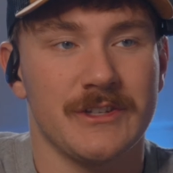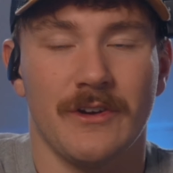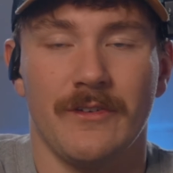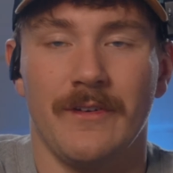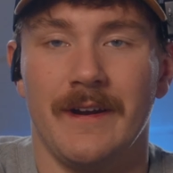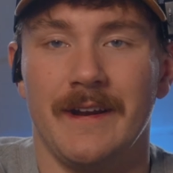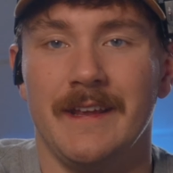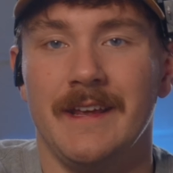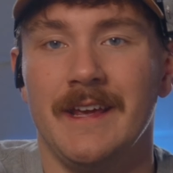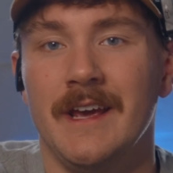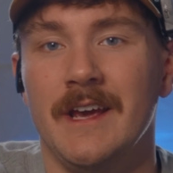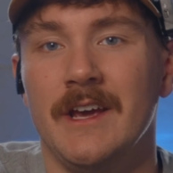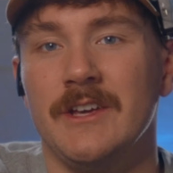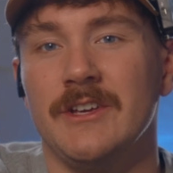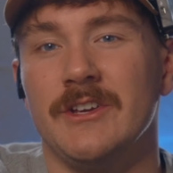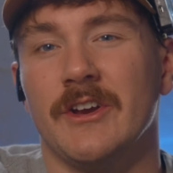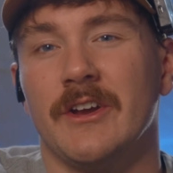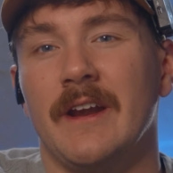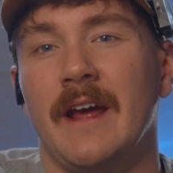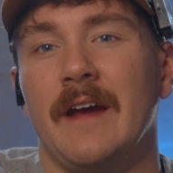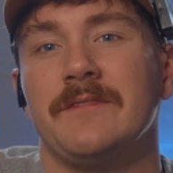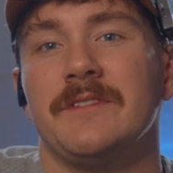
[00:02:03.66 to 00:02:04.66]
already,
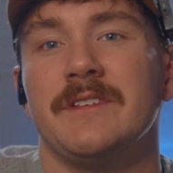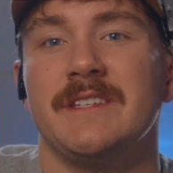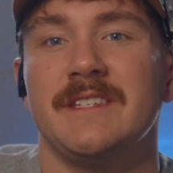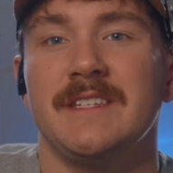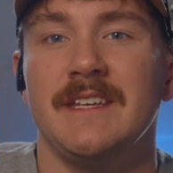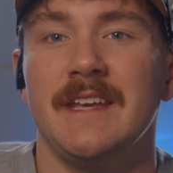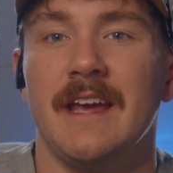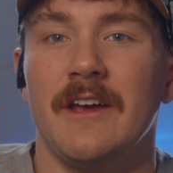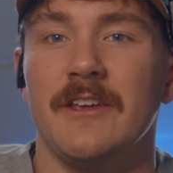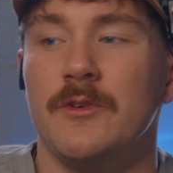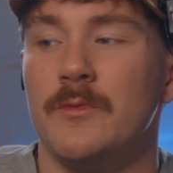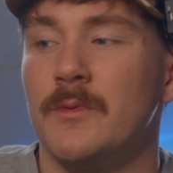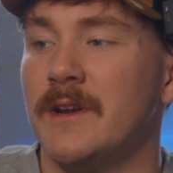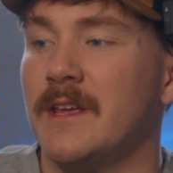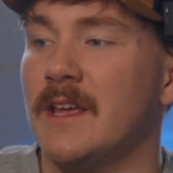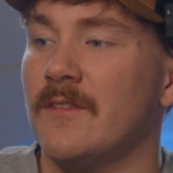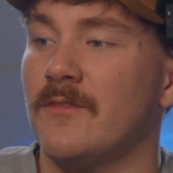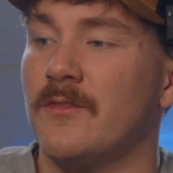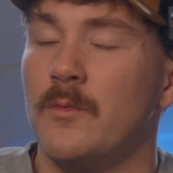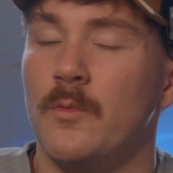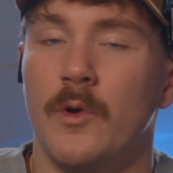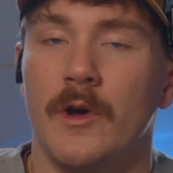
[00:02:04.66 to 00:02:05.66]
you're going to have to see how you want to
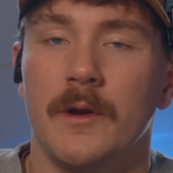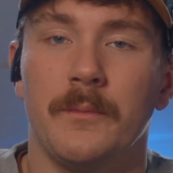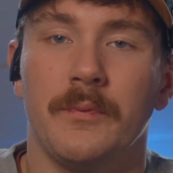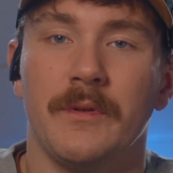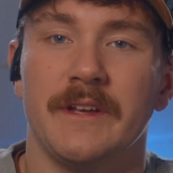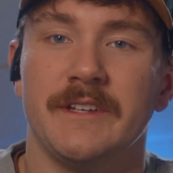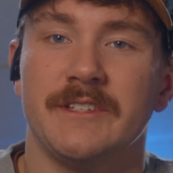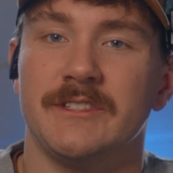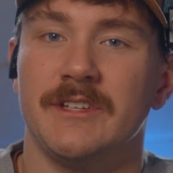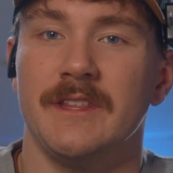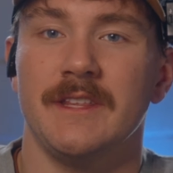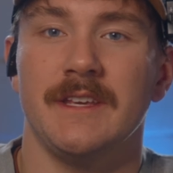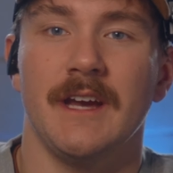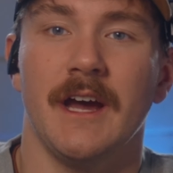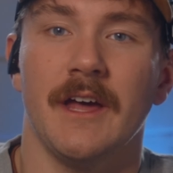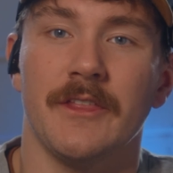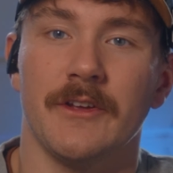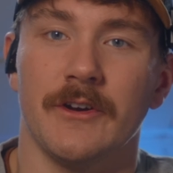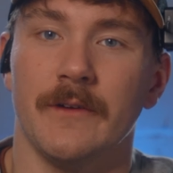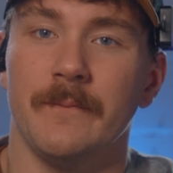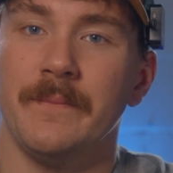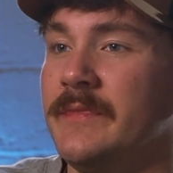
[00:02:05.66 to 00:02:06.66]
get from one place to the
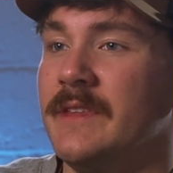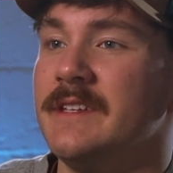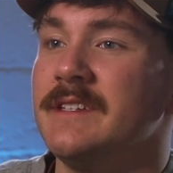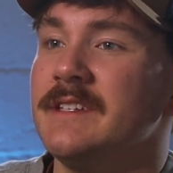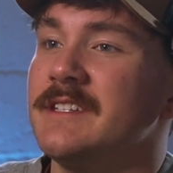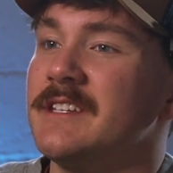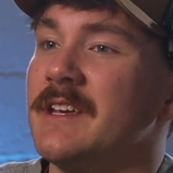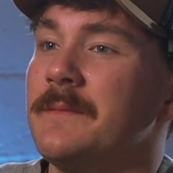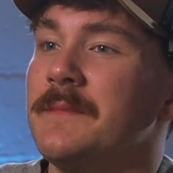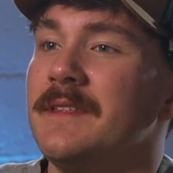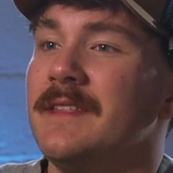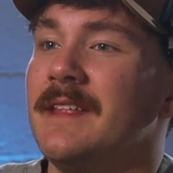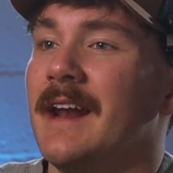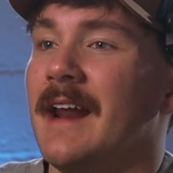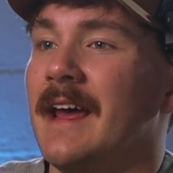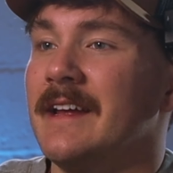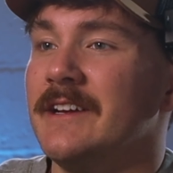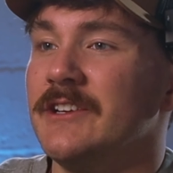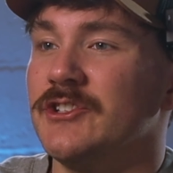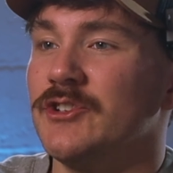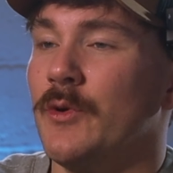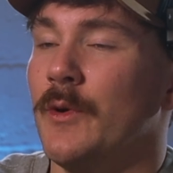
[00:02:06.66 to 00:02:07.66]
other. This is something that I
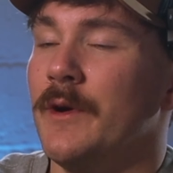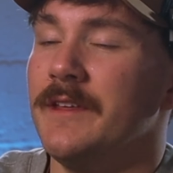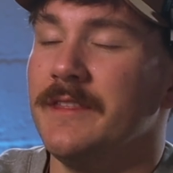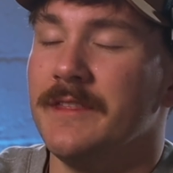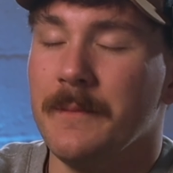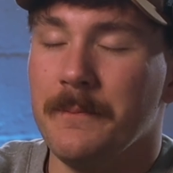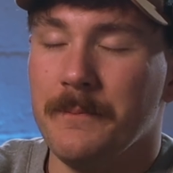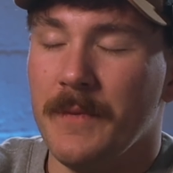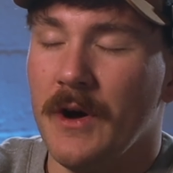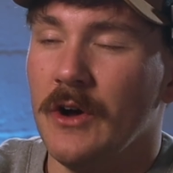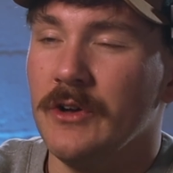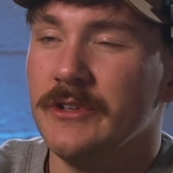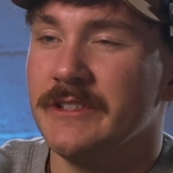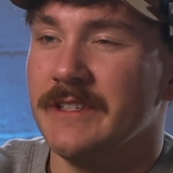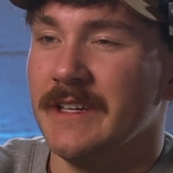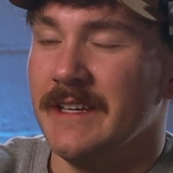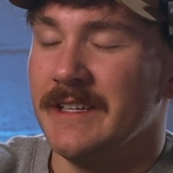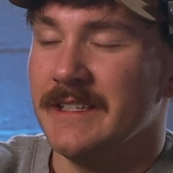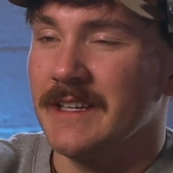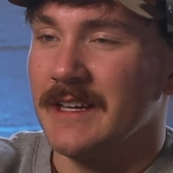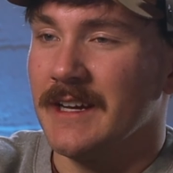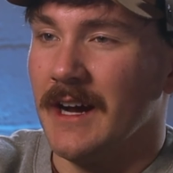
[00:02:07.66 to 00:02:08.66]
enjoy the most,
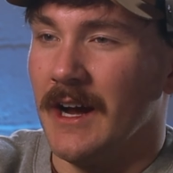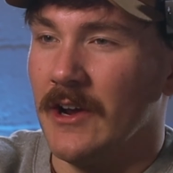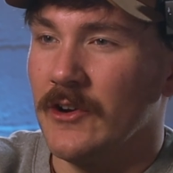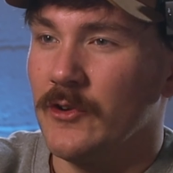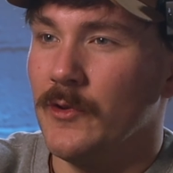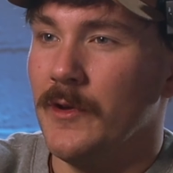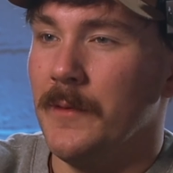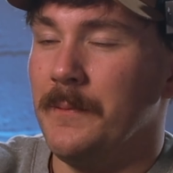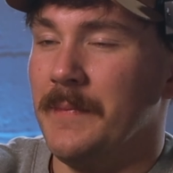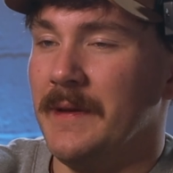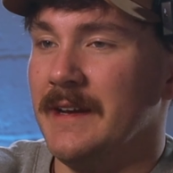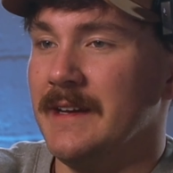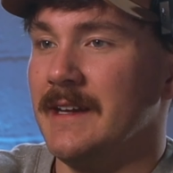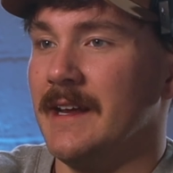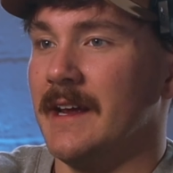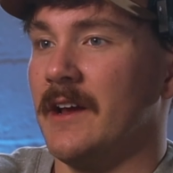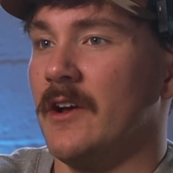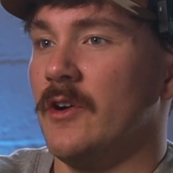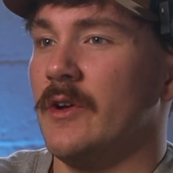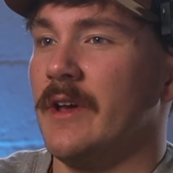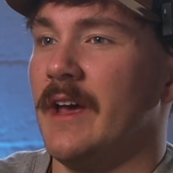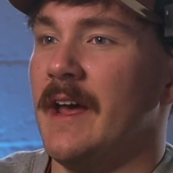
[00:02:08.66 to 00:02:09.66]
is conduit
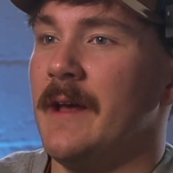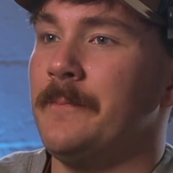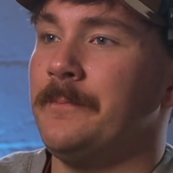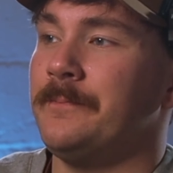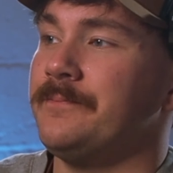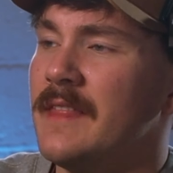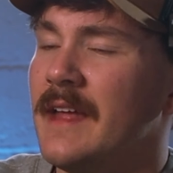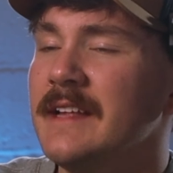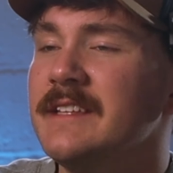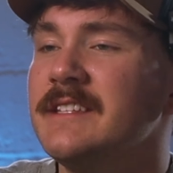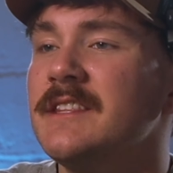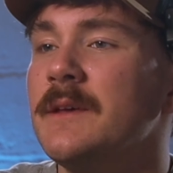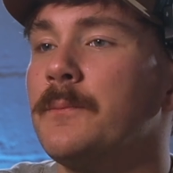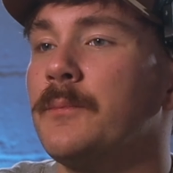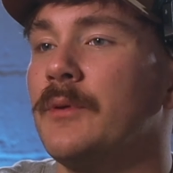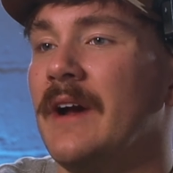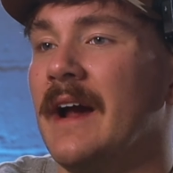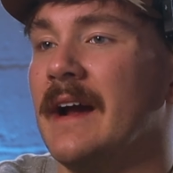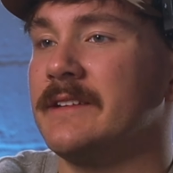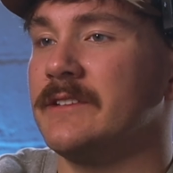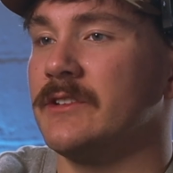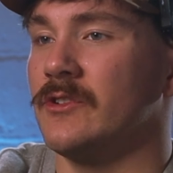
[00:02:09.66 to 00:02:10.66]
bending, okay? That's the
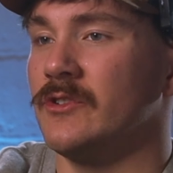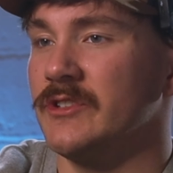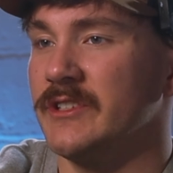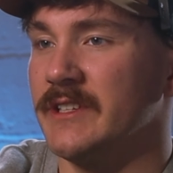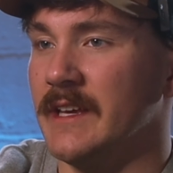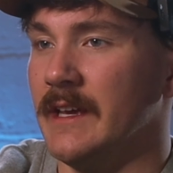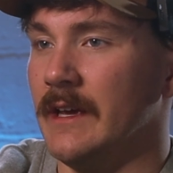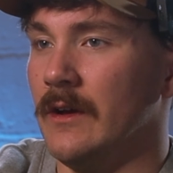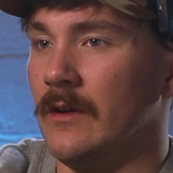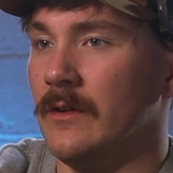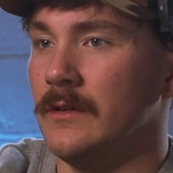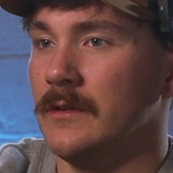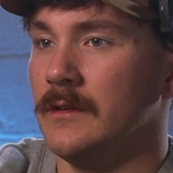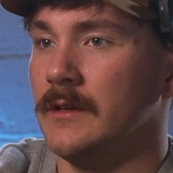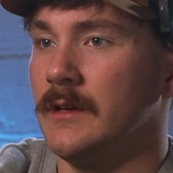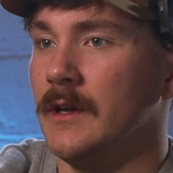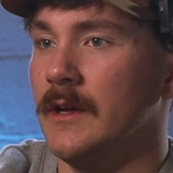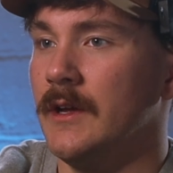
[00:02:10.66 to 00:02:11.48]
practical skill.